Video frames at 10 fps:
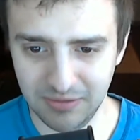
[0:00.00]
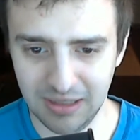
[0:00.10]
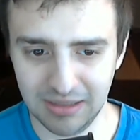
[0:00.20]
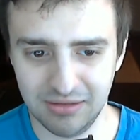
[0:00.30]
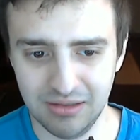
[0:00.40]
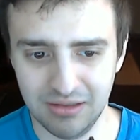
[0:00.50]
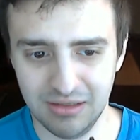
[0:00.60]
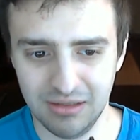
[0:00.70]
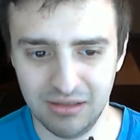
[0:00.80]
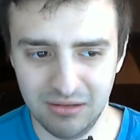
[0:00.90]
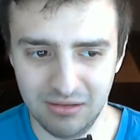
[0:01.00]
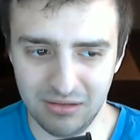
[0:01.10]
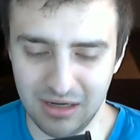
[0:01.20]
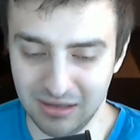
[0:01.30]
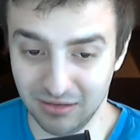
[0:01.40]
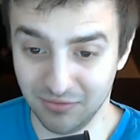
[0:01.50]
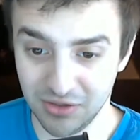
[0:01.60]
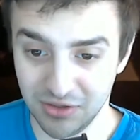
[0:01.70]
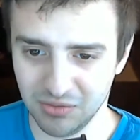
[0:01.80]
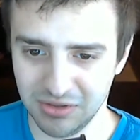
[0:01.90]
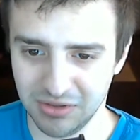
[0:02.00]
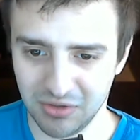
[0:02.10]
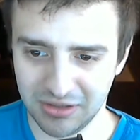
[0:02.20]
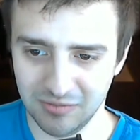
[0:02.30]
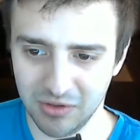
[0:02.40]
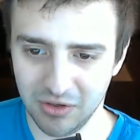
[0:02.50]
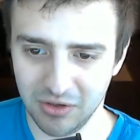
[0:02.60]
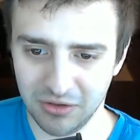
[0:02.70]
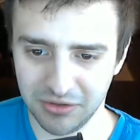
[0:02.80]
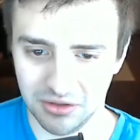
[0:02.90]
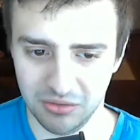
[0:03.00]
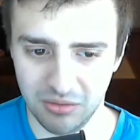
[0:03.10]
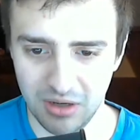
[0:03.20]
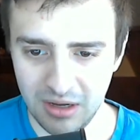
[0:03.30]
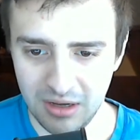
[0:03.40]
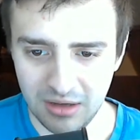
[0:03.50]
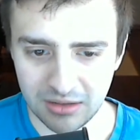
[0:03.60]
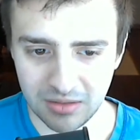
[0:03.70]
Yes, the vision was impressive, but also some